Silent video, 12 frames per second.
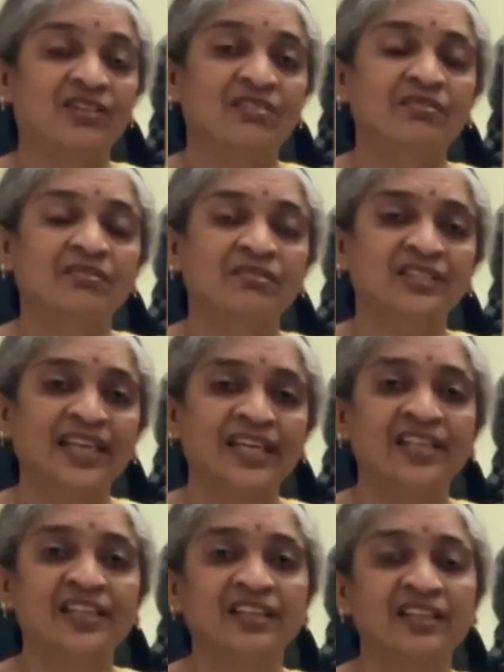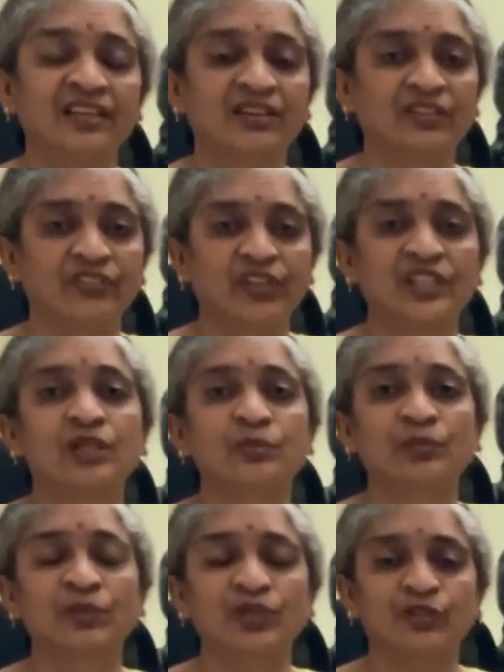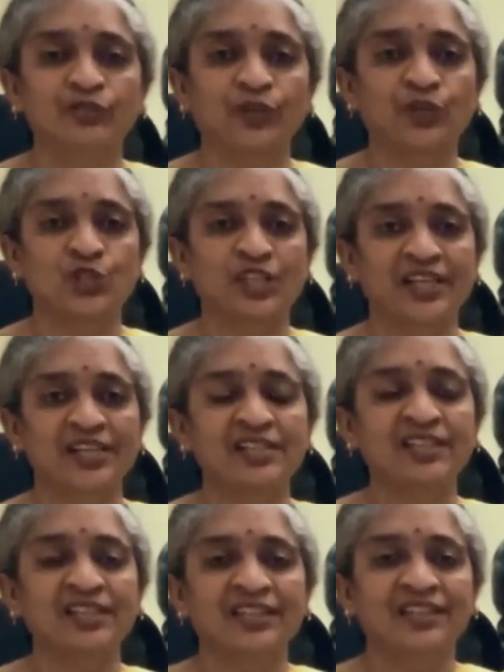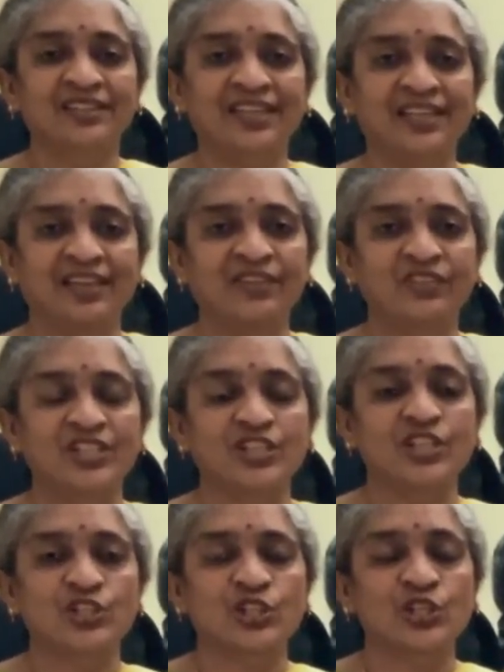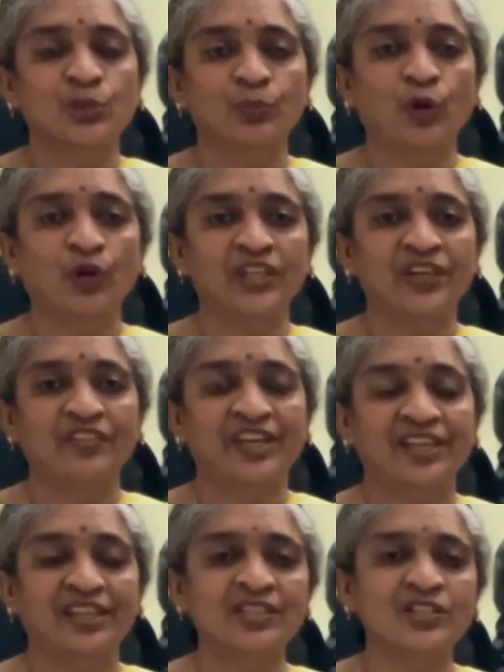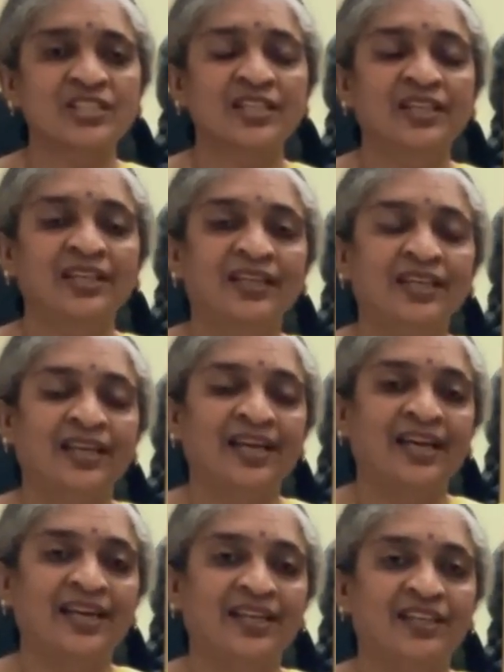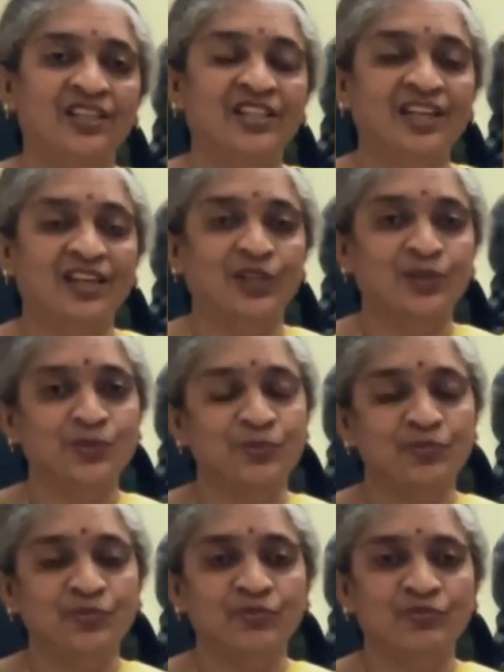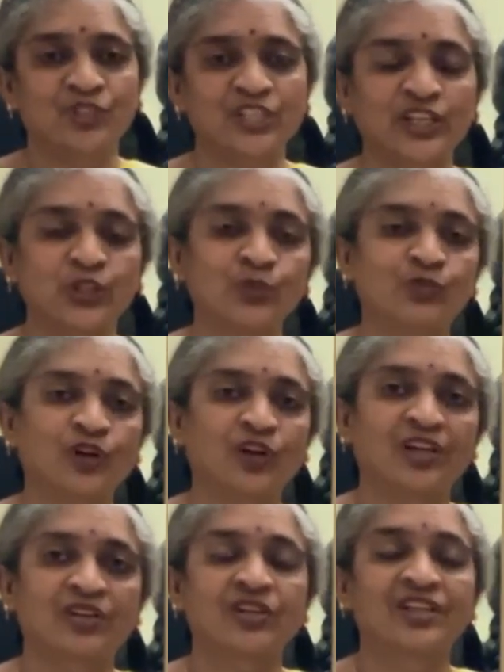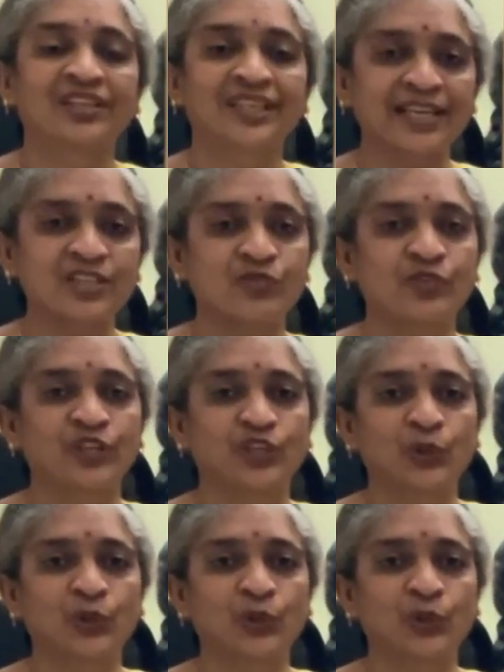daily rhythm for your child that addresses body awareness. And stay tuned for our next video.